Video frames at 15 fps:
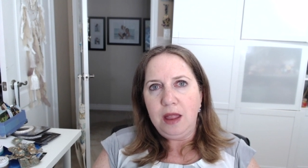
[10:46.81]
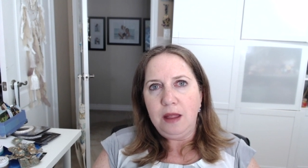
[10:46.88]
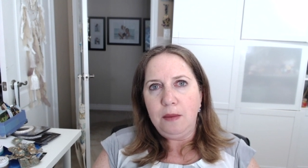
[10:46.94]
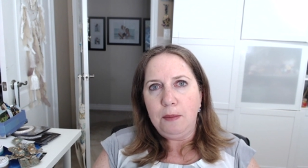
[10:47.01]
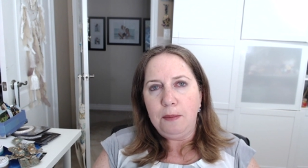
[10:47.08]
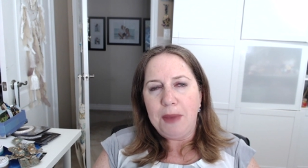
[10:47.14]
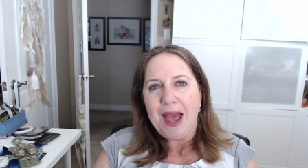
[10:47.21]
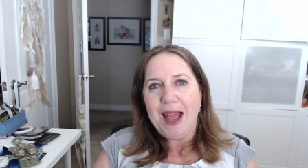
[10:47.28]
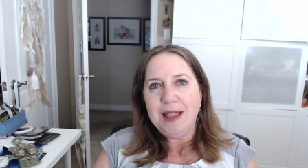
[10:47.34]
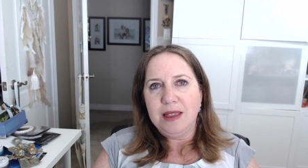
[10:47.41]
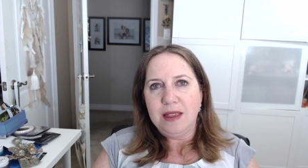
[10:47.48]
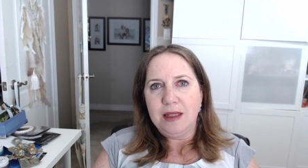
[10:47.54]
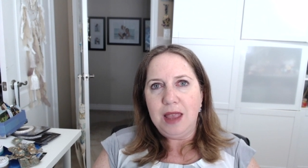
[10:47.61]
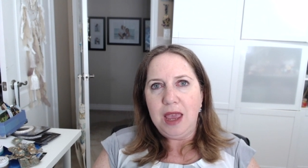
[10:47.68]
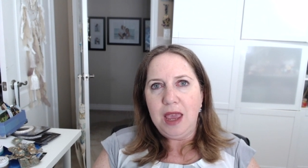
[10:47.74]
bad
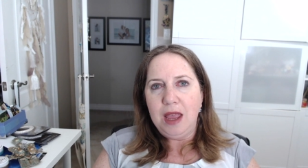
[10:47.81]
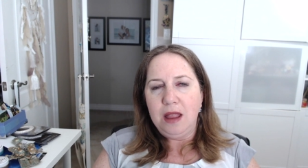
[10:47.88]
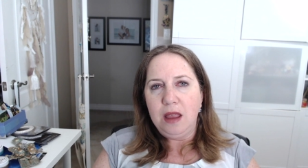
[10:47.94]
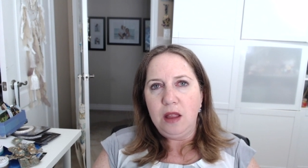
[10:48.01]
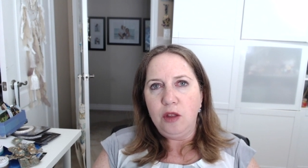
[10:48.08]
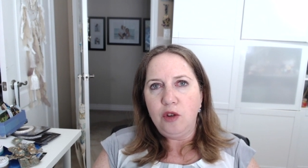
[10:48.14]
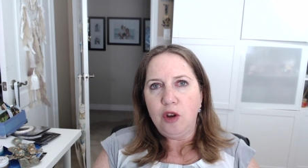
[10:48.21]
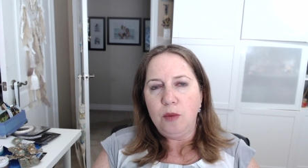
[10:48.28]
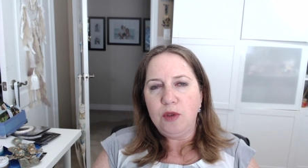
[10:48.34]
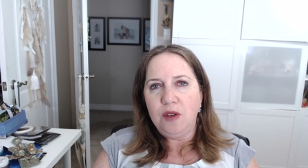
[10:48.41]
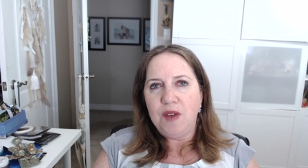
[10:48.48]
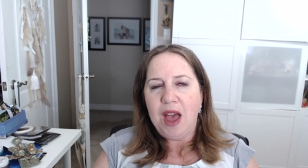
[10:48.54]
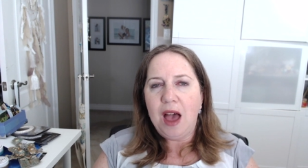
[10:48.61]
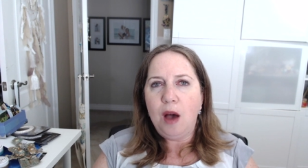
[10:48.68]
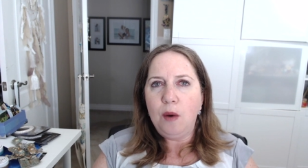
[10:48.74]
state in terms of
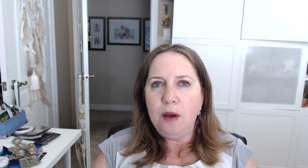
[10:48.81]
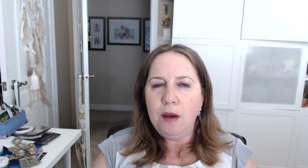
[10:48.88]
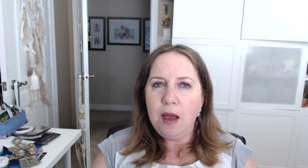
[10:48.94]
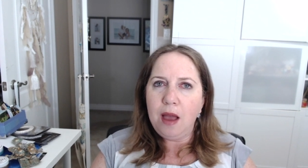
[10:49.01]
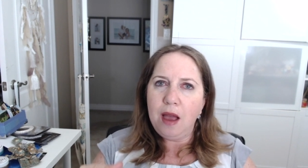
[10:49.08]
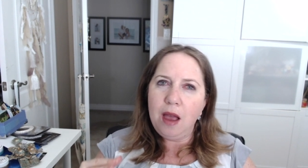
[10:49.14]
how uh,